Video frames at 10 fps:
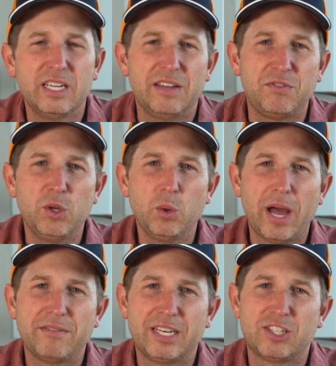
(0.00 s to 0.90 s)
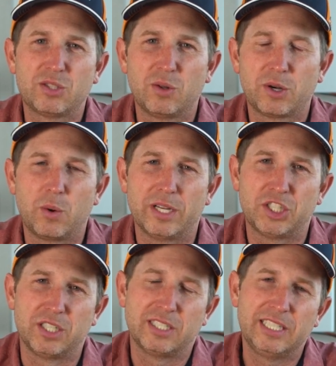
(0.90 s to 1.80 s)
If you have any solar
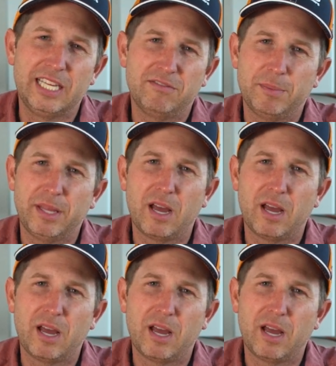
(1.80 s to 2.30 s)
questions, leave them in the